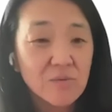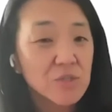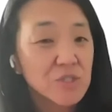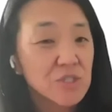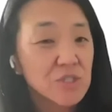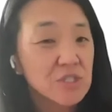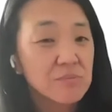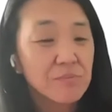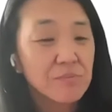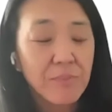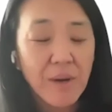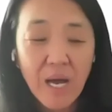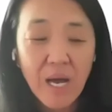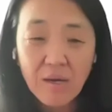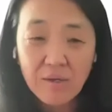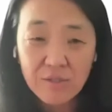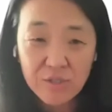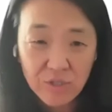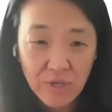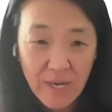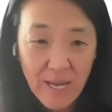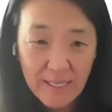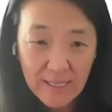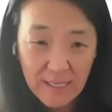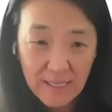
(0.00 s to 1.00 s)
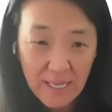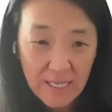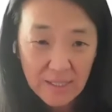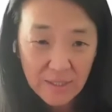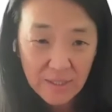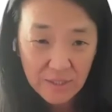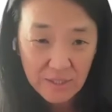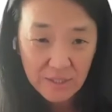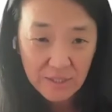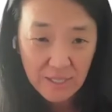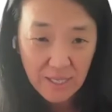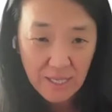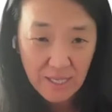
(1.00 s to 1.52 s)
which is bile tract
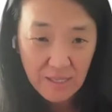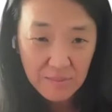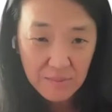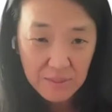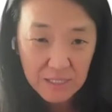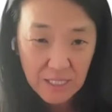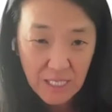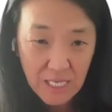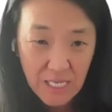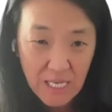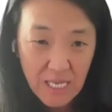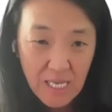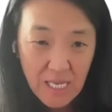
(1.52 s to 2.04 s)
cancer types,